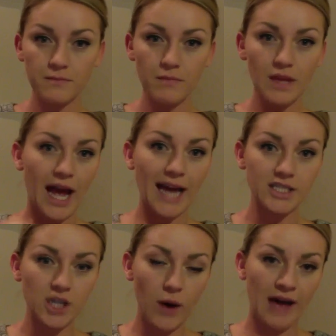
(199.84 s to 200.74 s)
I
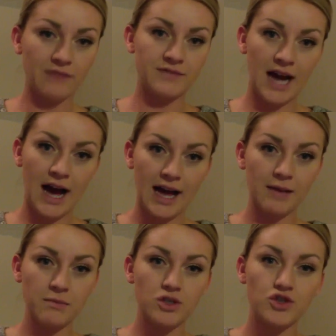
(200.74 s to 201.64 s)
don't have
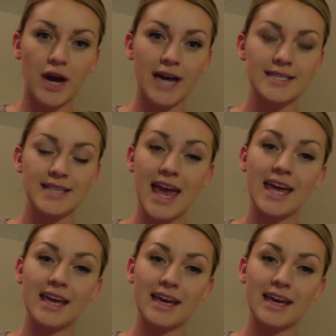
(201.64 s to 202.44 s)
time, try saying